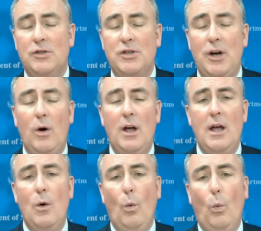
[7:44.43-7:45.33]
So
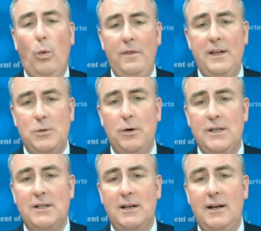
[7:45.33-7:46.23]
this
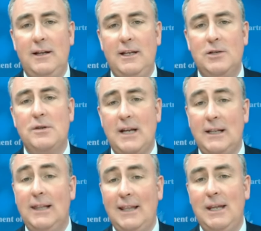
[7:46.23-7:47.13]
was this was a
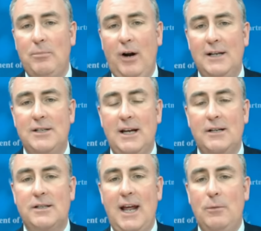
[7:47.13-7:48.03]
lengthy process,